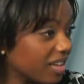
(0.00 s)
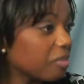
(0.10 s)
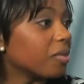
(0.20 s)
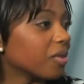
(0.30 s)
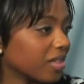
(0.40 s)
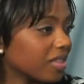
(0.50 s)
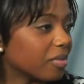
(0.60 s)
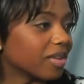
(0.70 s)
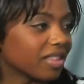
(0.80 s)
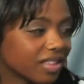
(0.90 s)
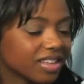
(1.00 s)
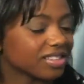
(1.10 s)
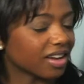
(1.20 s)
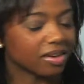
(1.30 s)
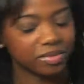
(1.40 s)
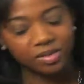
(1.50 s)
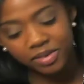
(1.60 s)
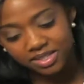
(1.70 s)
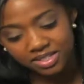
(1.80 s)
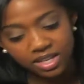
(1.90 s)
pulling them in, that's got to be
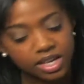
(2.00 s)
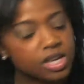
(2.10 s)
amazing.